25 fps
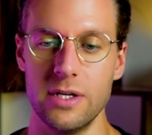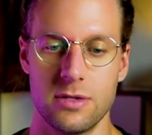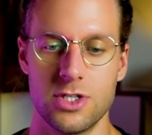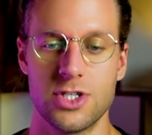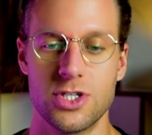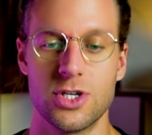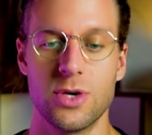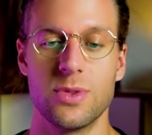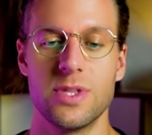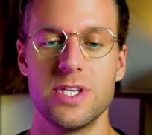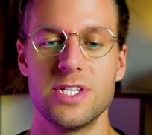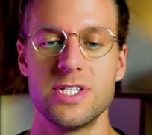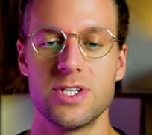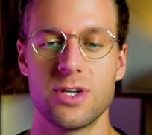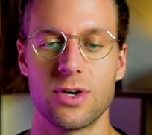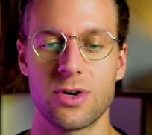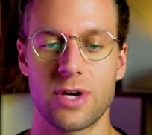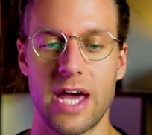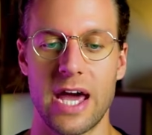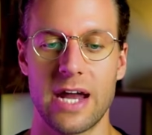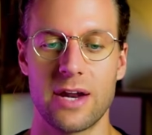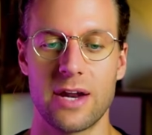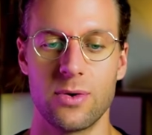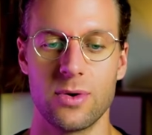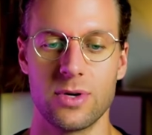So this is our
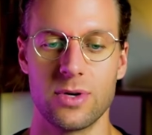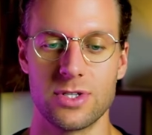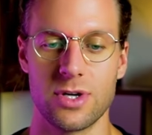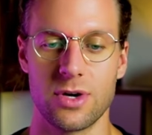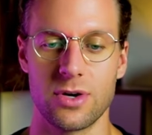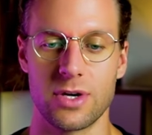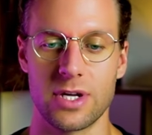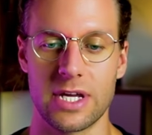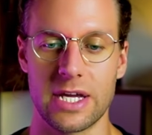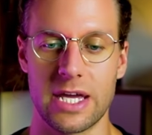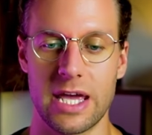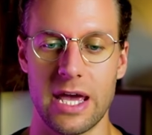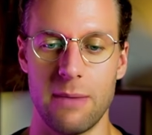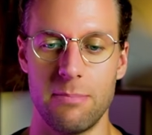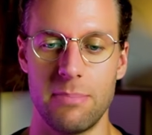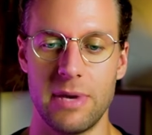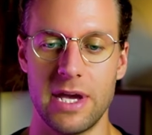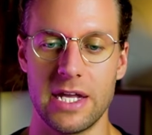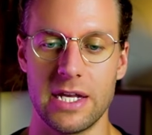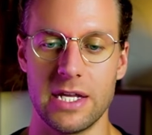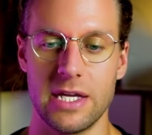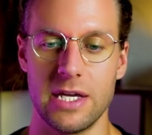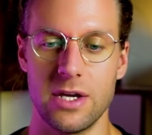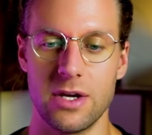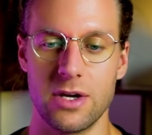category targeting
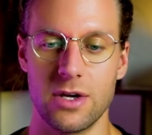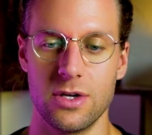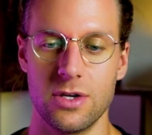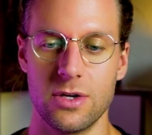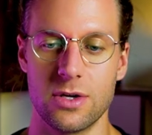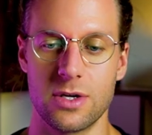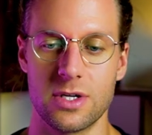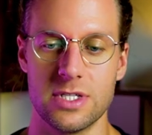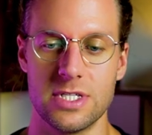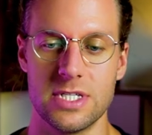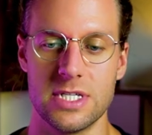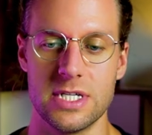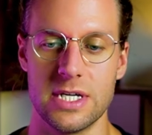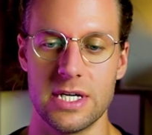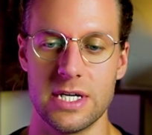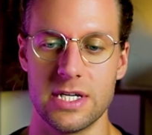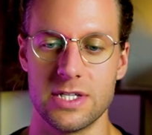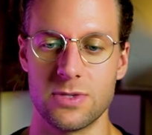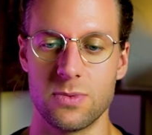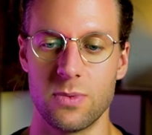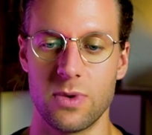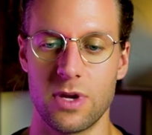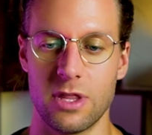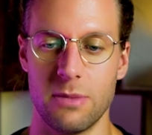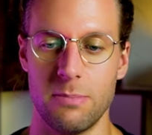campaign here. You can see it's
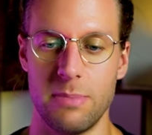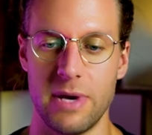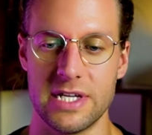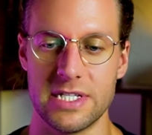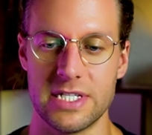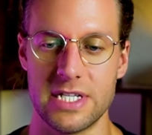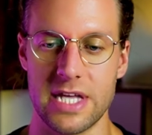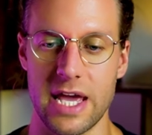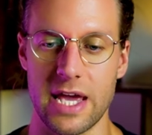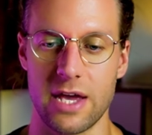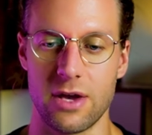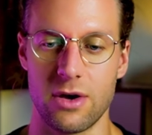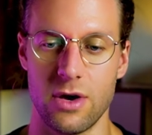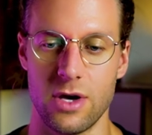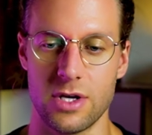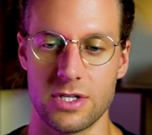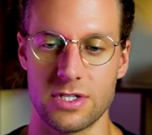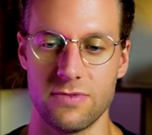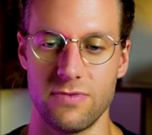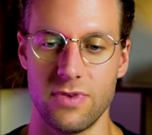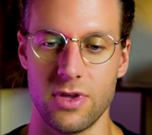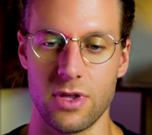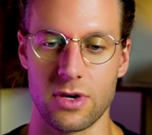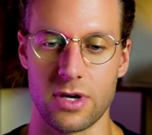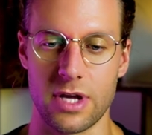one of the best ACoS
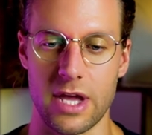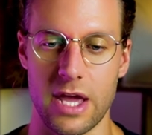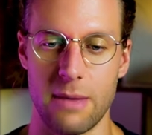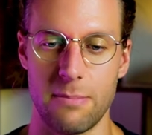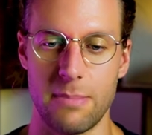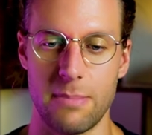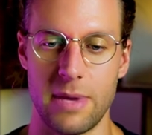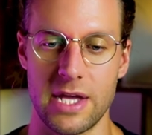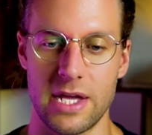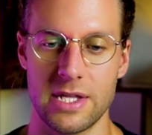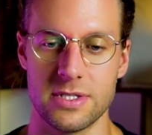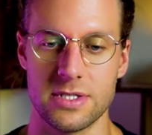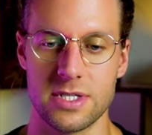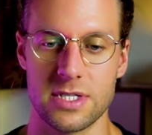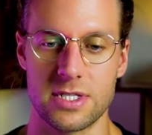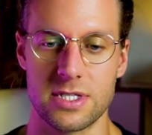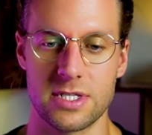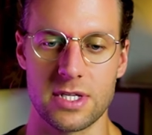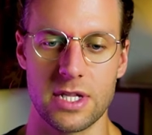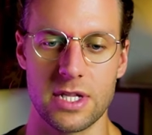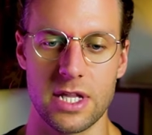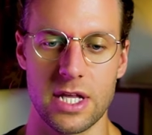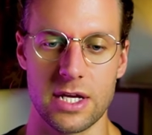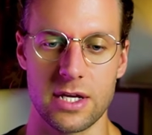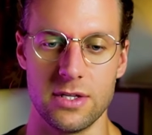of all our campaigns. Let's
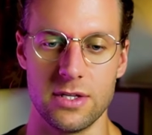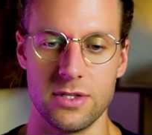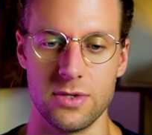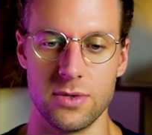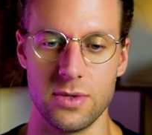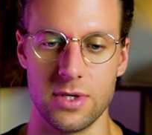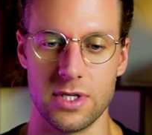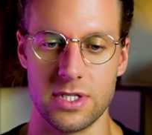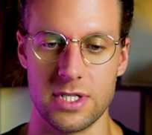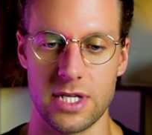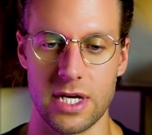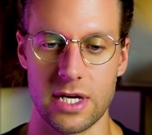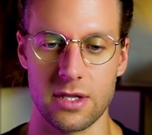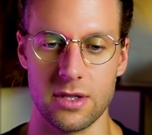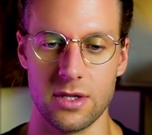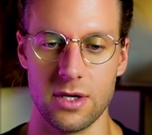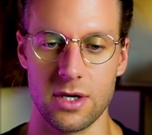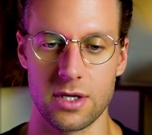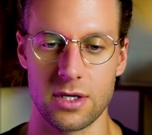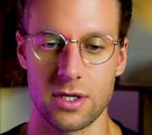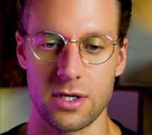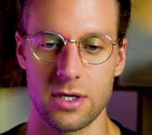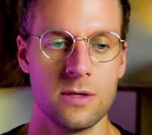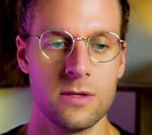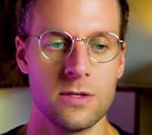click into it and take a look.